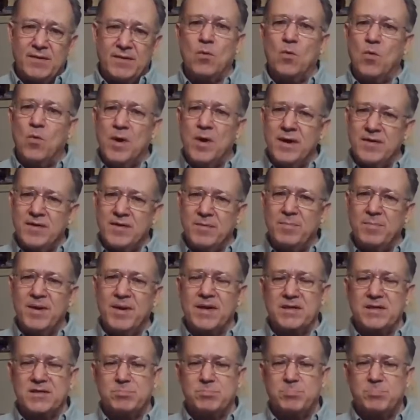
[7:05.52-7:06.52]
or one of the
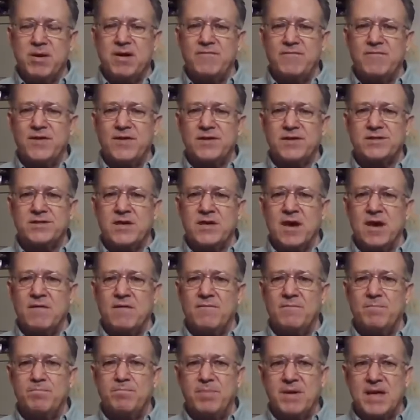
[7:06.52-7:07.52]
biggest benefits
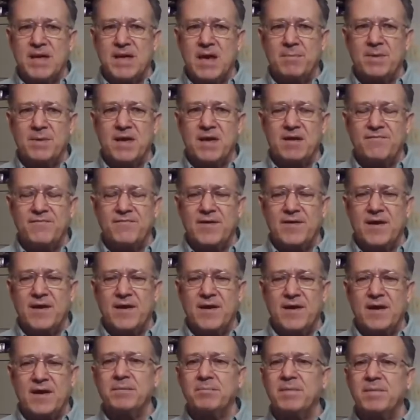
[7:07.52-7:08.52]
of becoming a
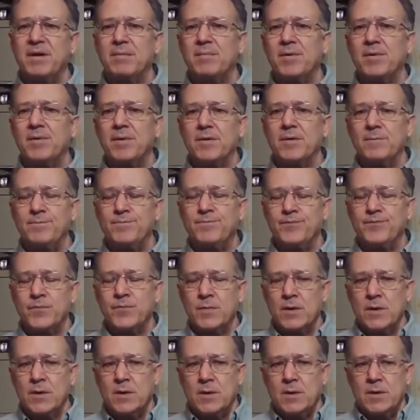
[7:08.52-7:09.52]
founding member,
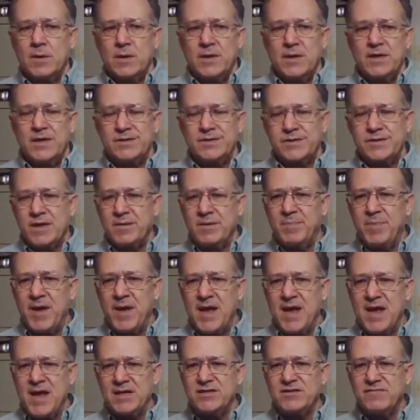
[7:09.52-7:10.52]
is
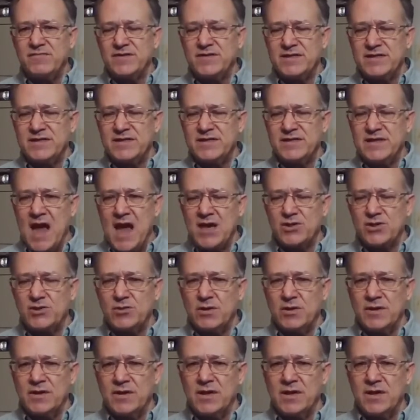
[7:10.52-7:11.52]
Onpassive is
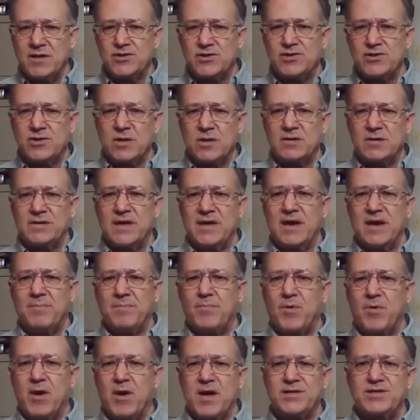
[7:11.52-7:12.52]
actually going to start that
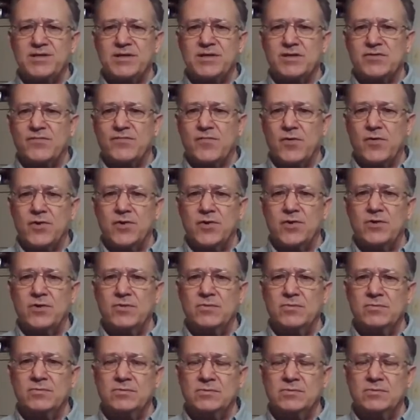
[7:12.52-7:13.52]
process for
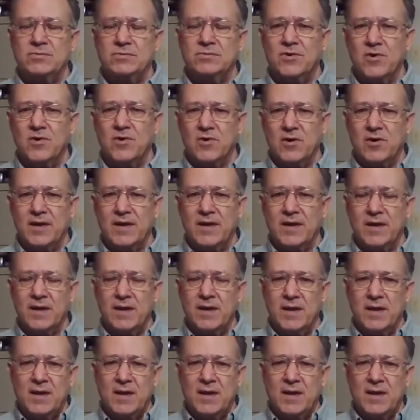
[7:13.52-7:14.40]
you early.